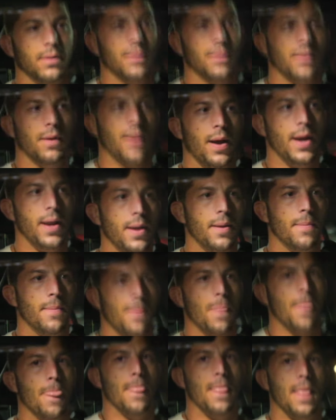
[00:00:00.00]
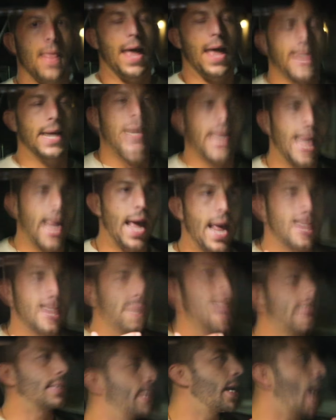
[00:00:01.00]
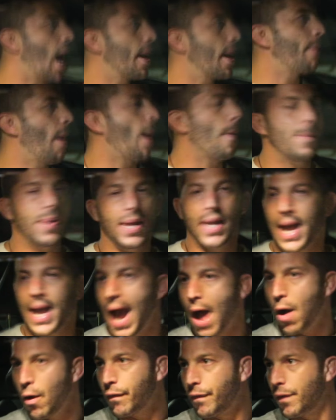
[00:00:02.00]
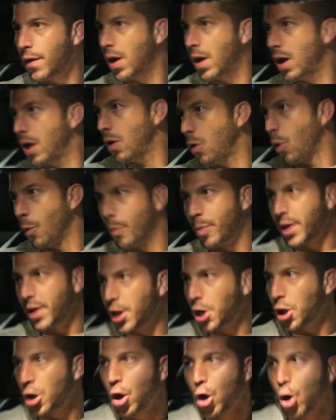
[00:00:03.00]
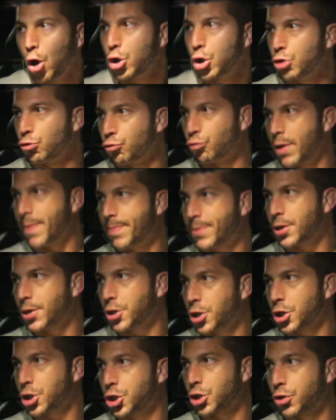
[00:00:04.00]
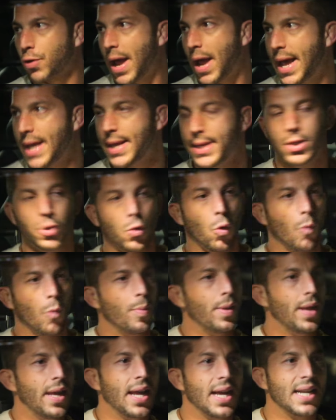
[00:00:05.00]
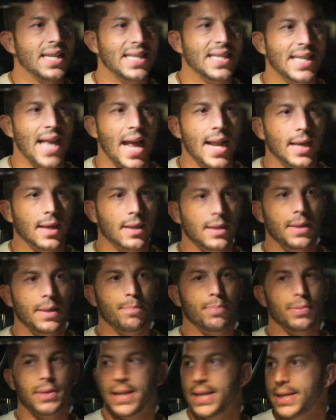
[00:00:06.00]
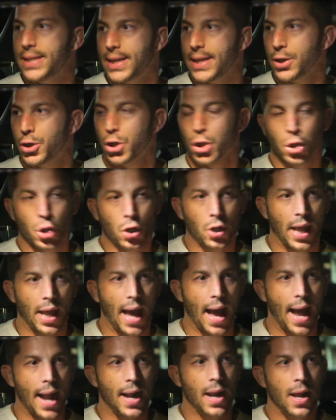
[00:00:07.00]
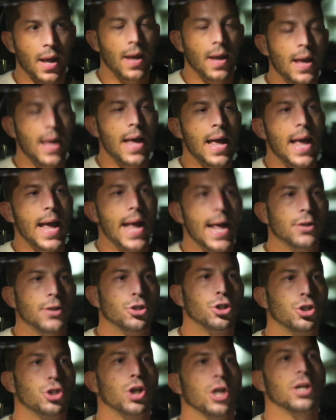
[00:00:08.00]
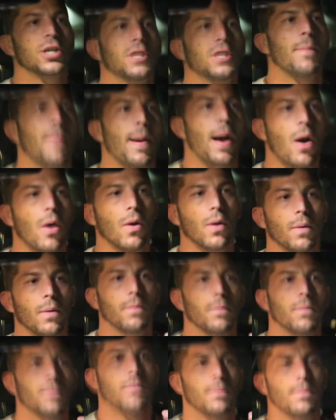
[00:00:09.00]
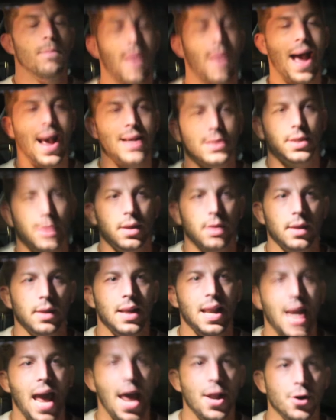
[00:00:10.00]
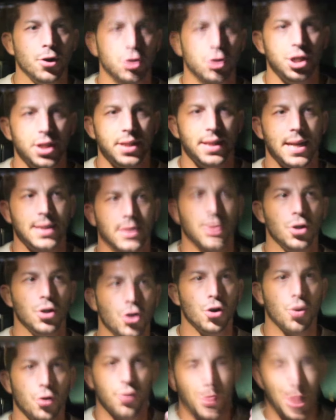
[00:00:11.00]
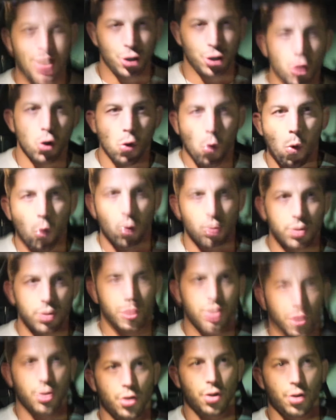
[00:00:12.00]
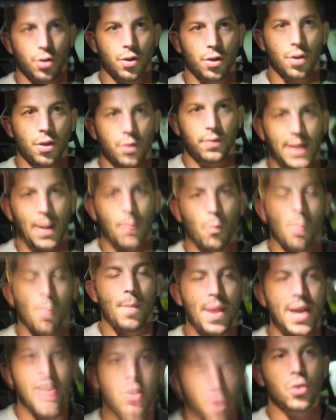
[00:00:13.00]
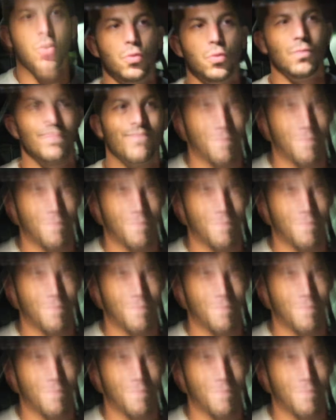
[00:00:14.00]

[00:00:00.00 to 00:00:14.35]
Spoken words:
right? And again, it's not about being alpha or being ripped to shreds or being aesthetically pleasing to look at. It's just about masculine energy that's yours, that will make you